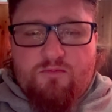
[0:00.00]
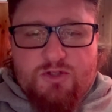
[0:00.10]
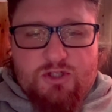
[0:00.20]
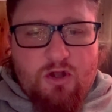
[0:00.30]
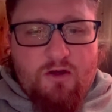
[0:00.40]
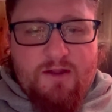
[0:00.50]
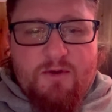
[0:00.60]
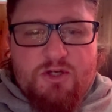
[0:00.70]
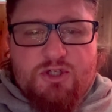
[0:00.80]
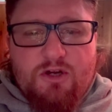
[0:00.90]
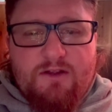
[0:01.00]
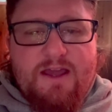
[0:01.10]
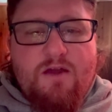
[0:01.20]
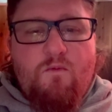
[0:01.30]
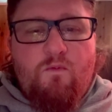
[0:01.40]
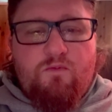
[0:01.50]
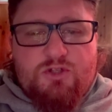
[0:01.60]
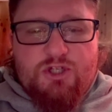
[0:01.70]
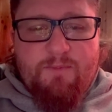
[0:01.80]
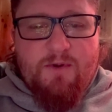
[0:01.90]
slowly but surely,
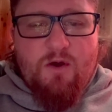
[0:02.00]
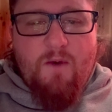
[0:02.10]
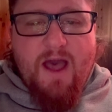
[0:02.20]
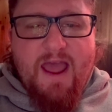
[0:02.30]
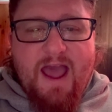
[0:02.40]
chipping away